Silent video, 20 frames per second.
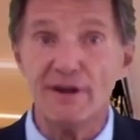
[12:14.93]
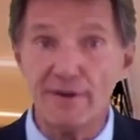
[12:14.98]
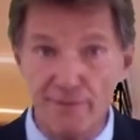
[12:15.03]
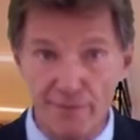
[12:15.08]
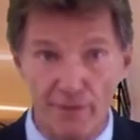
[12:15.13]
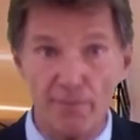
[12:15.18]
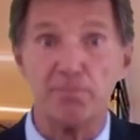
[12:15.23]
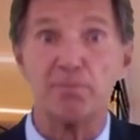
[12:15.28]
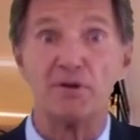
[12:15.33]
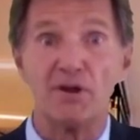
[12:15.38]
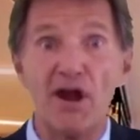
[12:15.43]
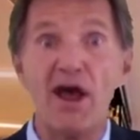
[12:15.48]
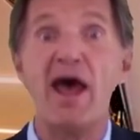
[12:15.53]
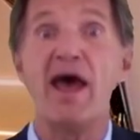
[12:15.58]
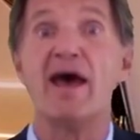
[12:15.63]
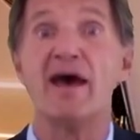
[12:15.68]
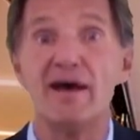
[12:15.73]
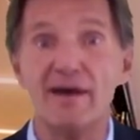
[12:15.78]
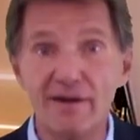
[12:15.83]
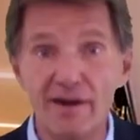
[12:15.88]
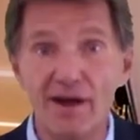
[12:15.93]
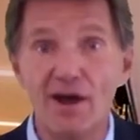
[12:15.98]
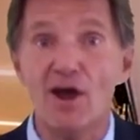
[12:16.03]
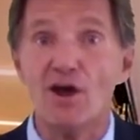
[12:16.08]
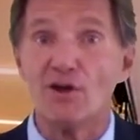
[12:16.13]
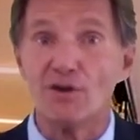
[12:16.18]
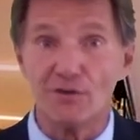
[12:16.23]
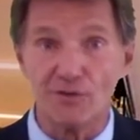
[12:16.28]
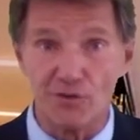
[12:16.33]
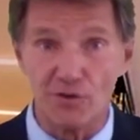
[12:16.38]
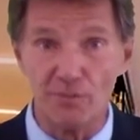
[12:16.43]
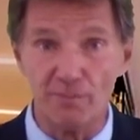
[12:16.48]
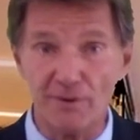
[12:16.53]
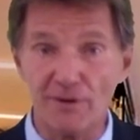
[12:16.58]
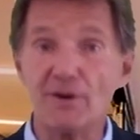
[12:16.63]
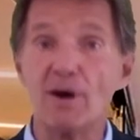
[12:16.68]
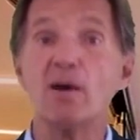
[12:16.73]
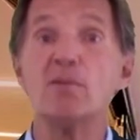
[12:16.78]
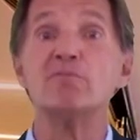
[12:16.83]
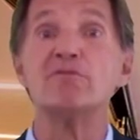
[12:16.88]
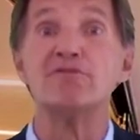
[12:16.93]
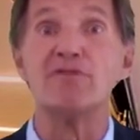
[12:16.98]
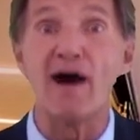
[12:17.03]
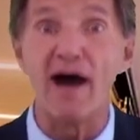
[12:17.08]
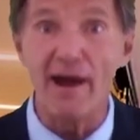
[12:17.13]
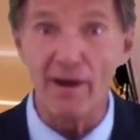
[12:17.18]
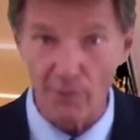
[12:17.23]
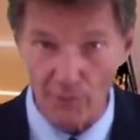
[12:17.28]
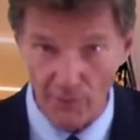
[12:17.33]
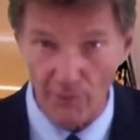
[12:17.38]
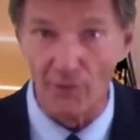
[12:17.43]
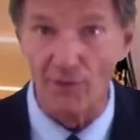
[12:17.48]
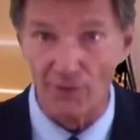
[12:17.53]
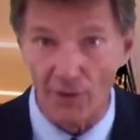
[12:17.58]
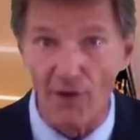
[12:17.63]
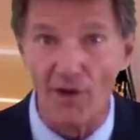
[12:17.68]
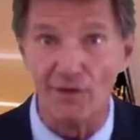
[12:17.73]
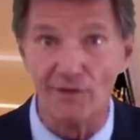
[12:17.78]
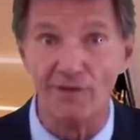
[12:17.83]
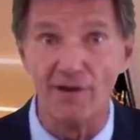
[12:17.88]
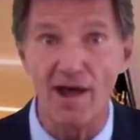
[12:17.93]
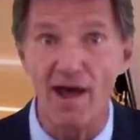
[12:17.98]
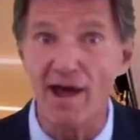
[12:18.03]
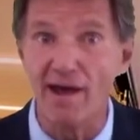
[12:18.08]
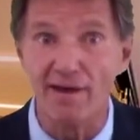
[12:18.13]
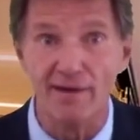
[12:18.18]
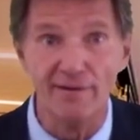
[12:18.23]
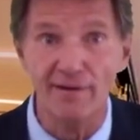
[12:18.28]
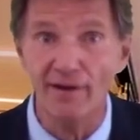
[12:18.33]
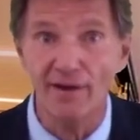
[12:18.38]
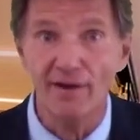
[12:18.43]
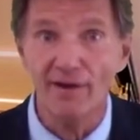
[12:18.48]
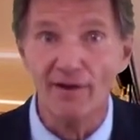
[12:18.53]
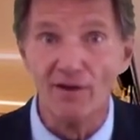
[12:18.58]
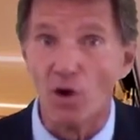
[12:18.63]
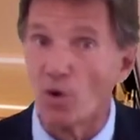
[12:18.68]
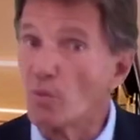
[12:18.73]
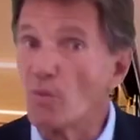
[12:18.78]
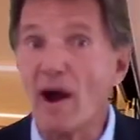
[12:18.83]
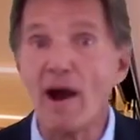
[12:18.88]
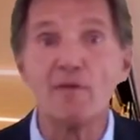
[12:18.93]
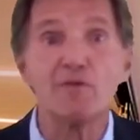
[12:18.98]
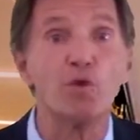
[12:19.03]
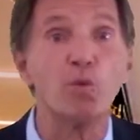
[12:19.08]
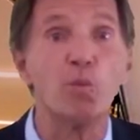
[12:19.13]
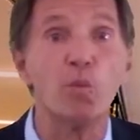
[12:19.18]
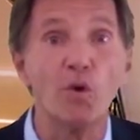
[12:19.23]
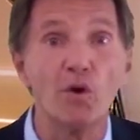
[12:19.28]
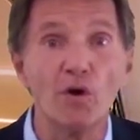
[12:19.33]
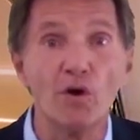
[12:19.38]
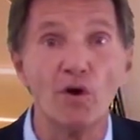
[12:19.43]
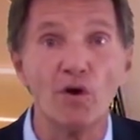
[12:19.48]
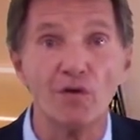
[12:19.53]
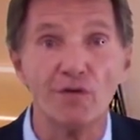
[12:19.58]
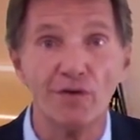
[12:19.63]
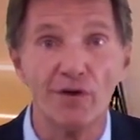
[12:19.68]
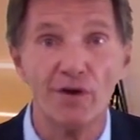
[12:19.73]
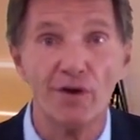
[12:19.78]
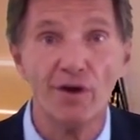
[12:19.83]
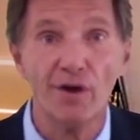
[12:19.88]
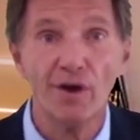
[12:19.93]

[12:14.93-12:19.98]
need the plan to become viral online around the world.